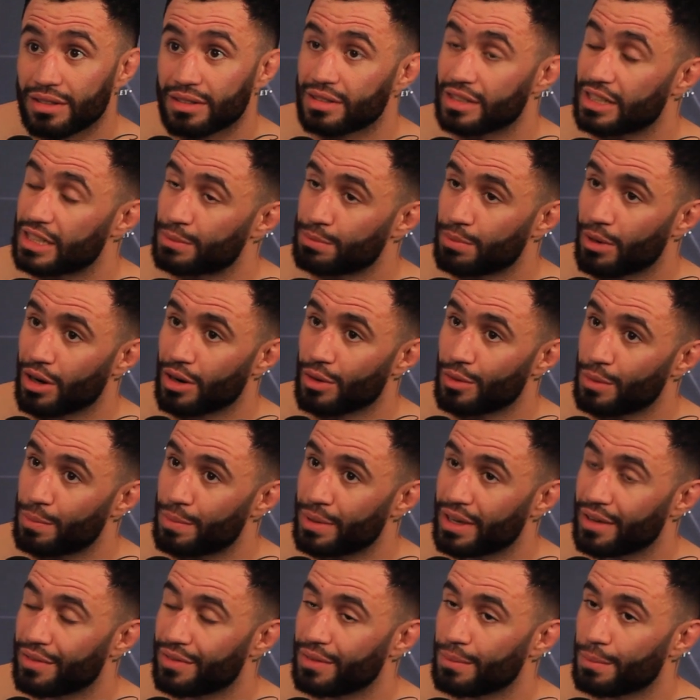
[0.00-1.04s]
He's partnered
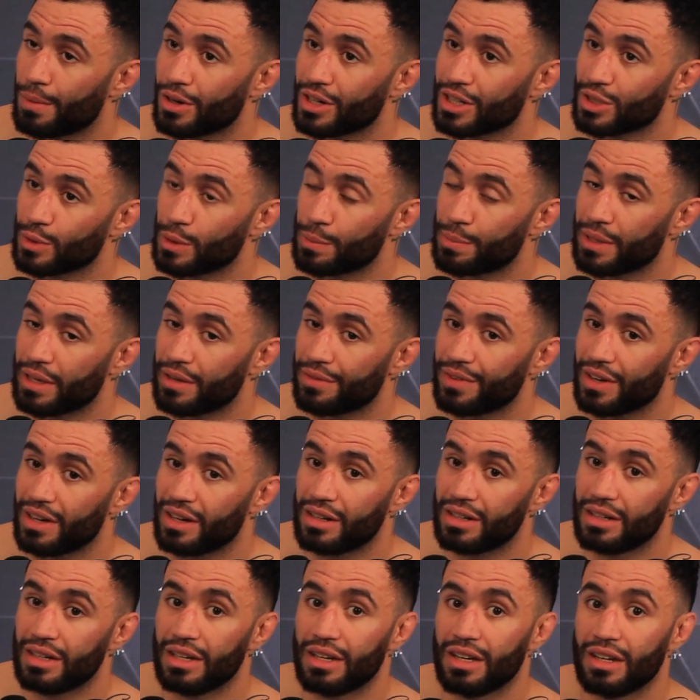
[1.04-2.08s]
with the
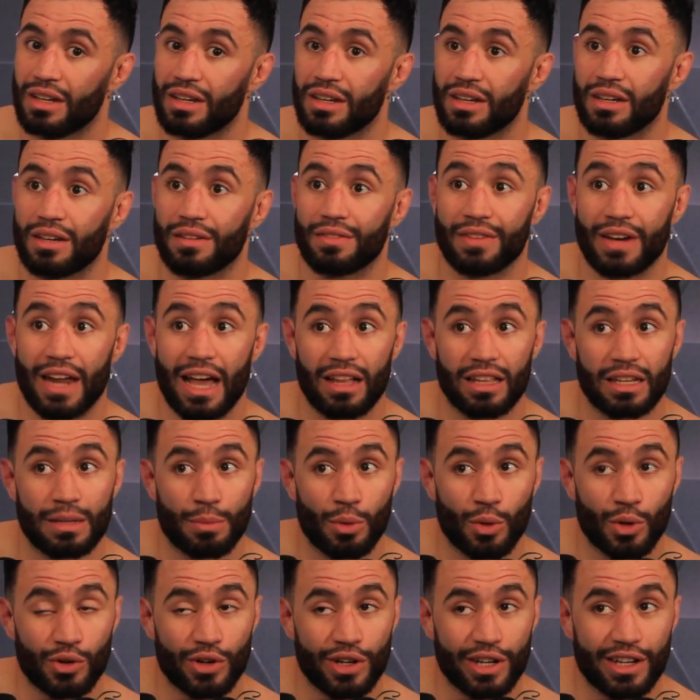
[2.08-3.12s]
PFL. Finale in
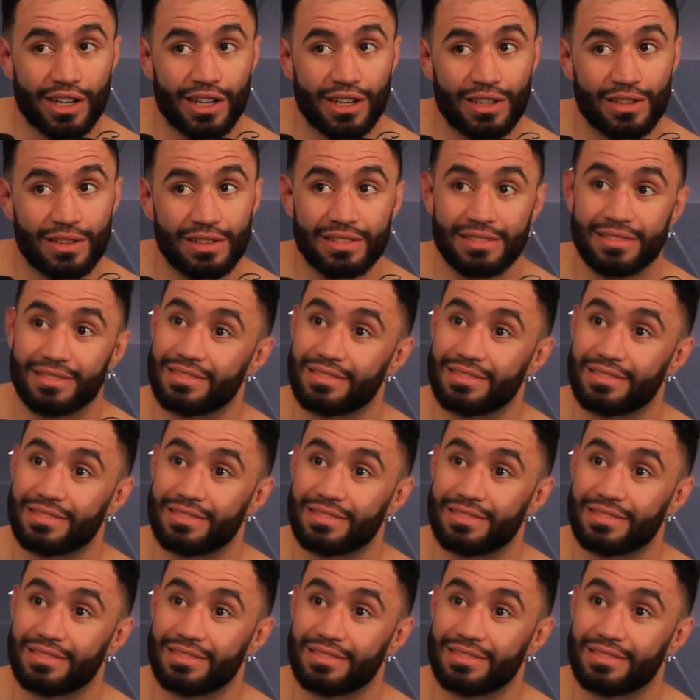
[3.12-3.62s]
Puerto Rico.